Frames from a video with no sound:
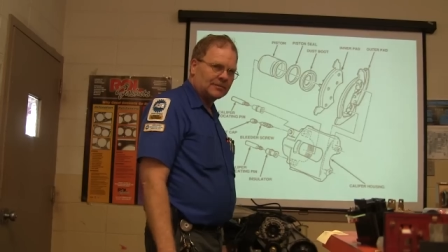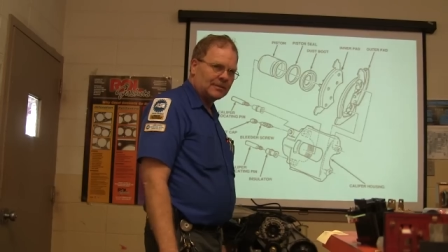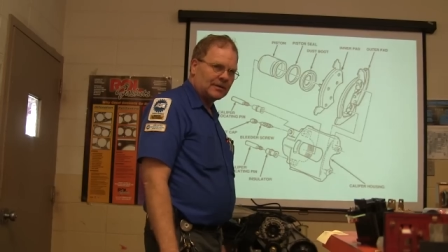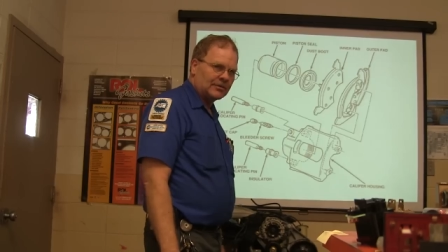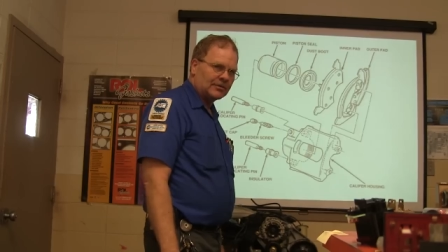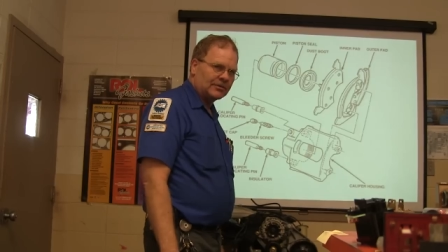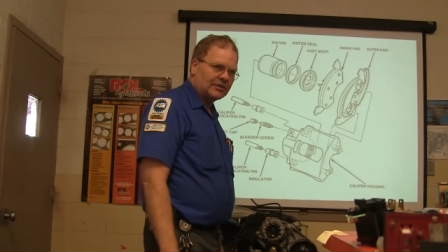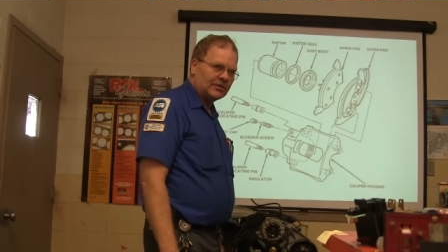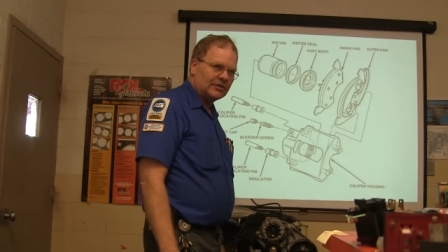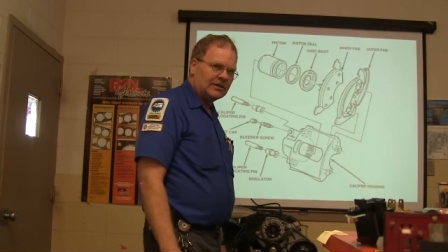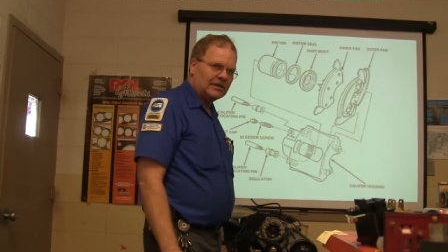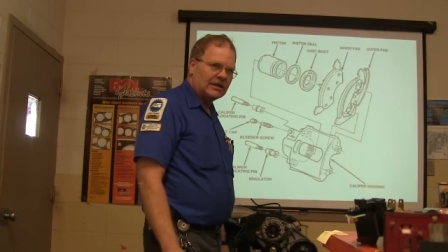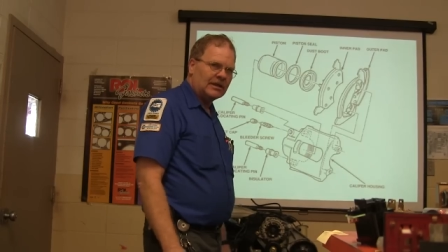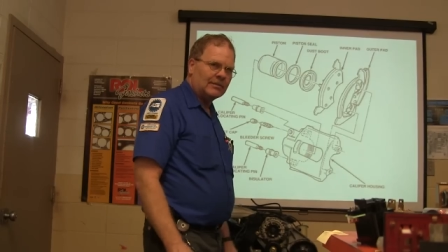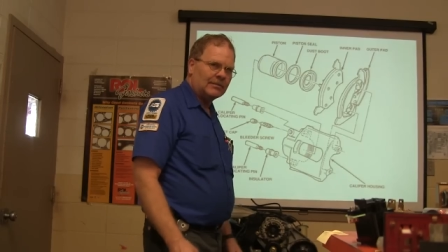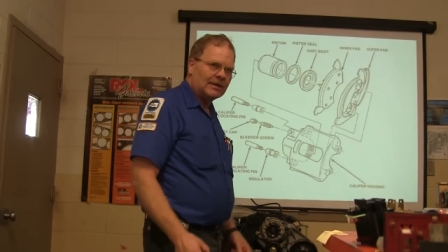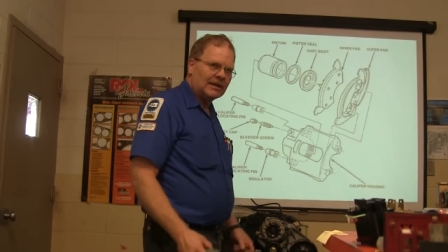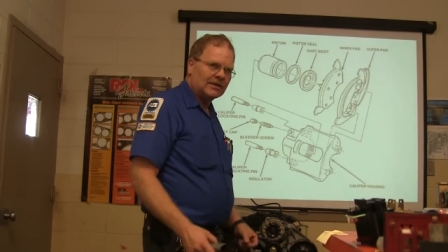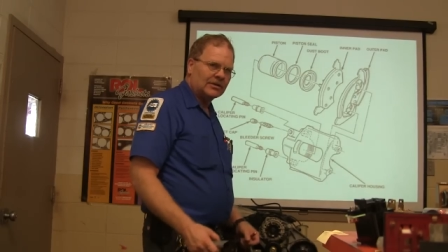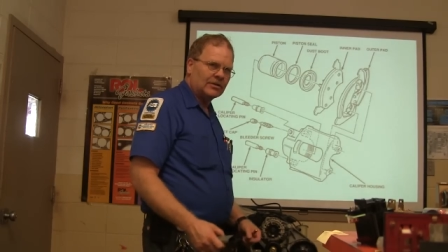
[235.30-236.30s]
supposed to, and you need
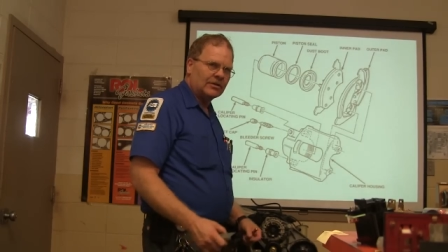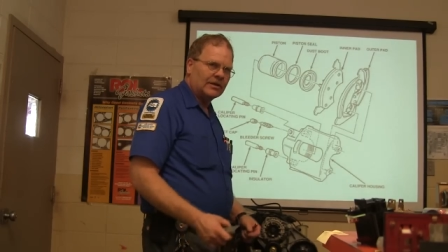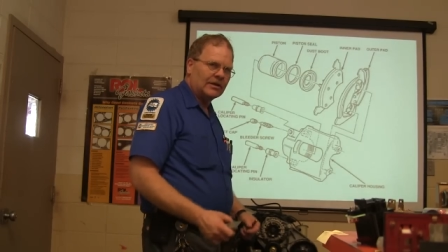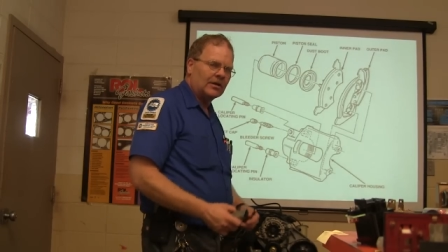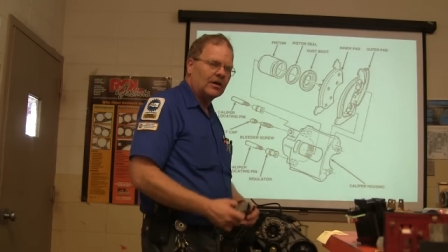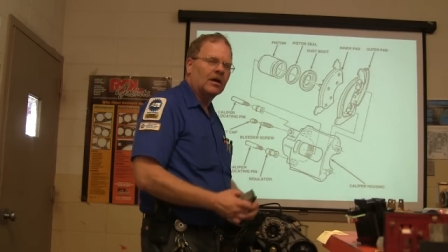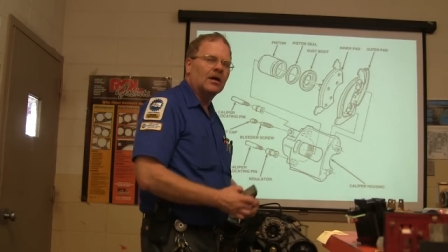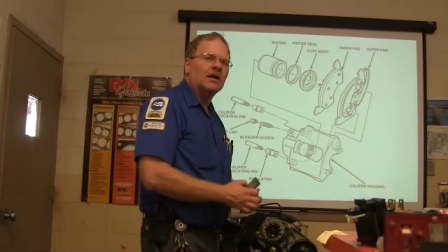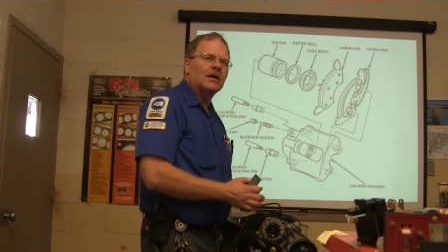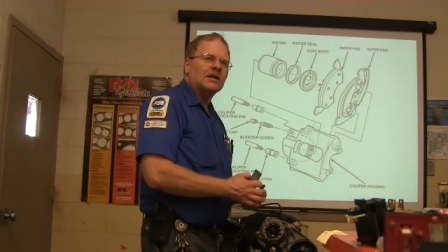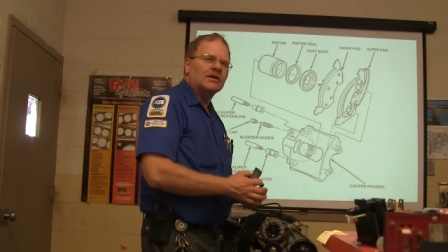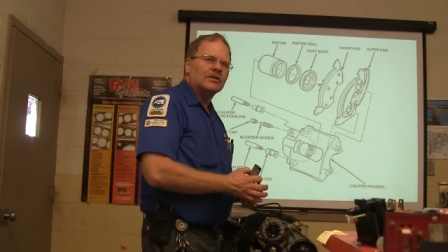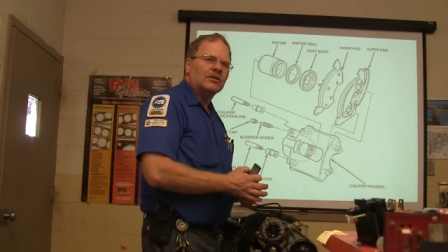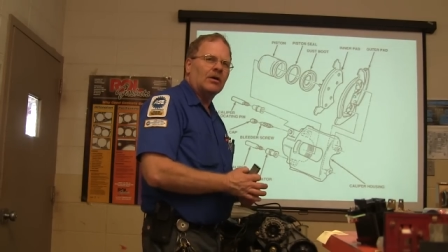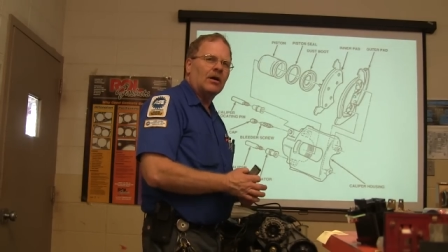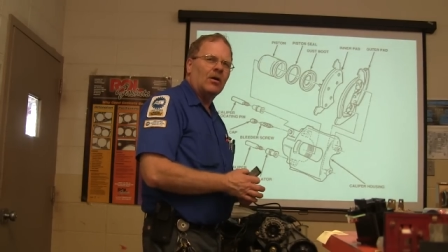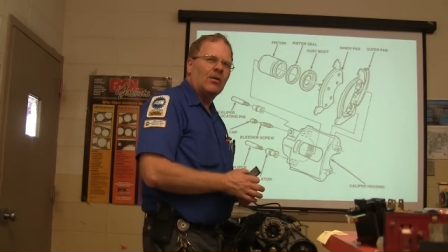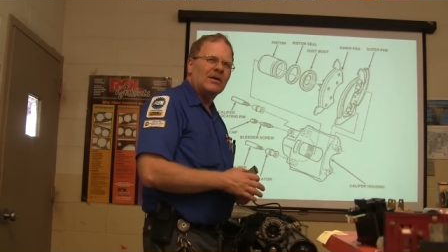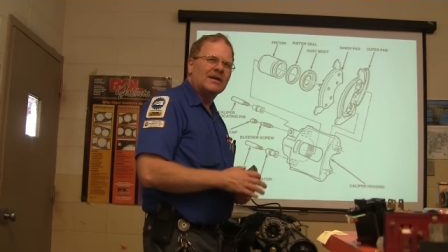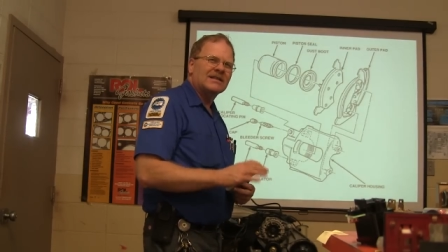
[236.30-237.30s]
to make sure they are. So
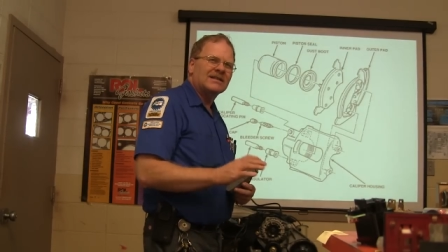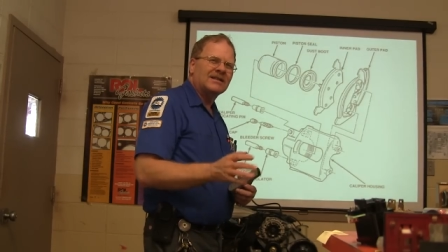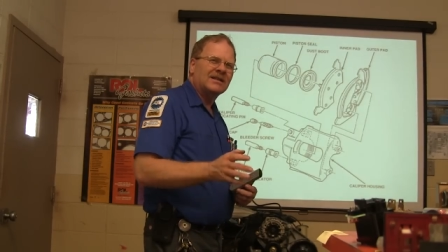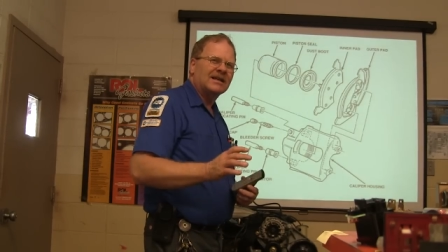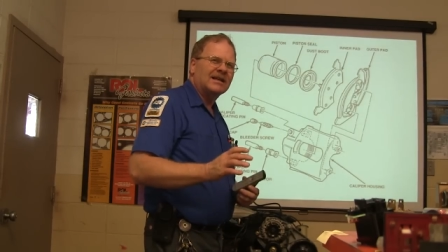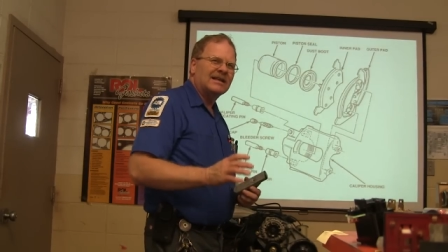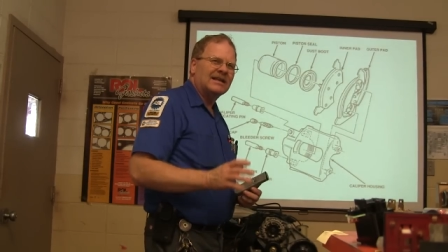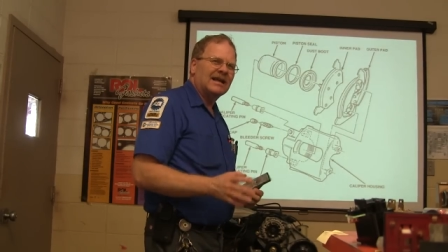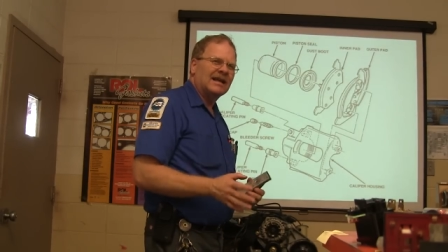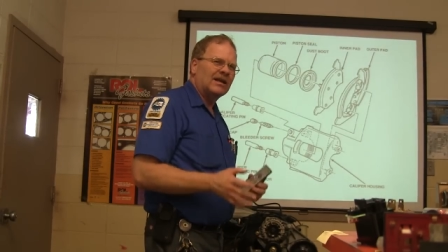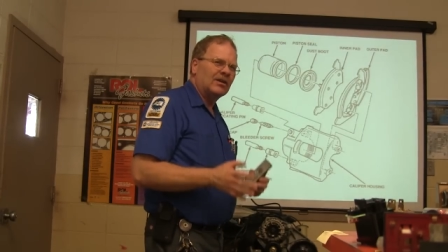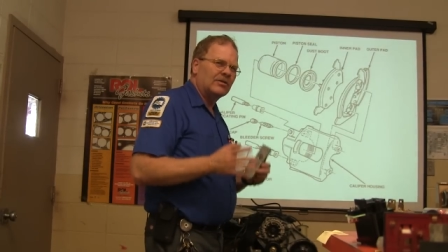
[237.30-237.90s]
always look at that.